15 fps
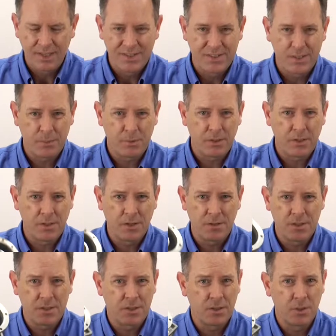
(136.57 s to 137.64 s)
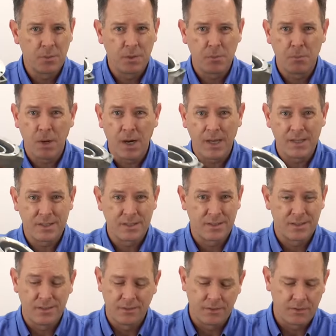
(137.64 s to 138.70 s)
Typically though, these aluminum bodies
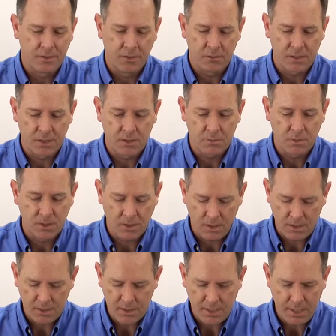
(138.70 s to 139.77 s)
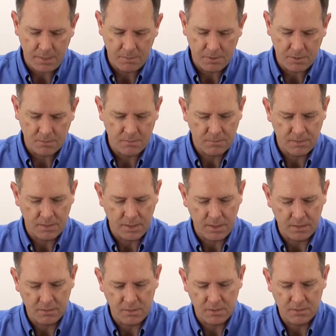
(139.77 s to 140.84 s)
it's really hard to damage them. I
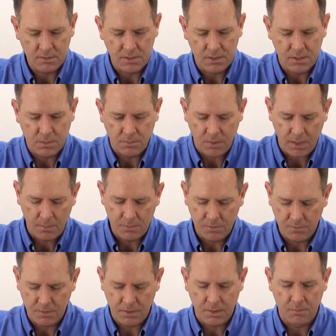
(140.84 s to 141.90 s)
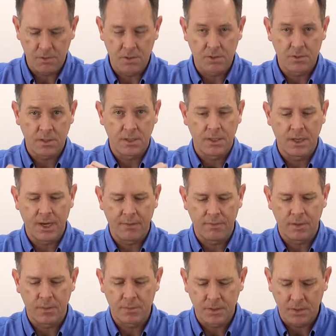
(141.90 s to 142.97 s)
don't usually see problems with them. It's usually the
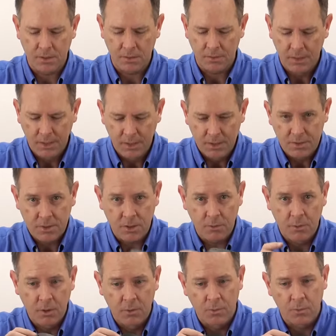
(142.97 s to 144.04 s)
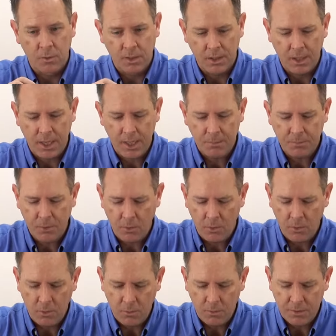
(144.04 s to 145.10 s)
diaphragms that go. So we're going to line up the
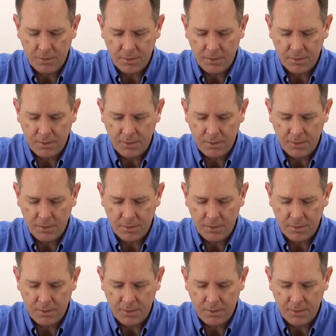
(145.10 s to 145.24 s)
hole with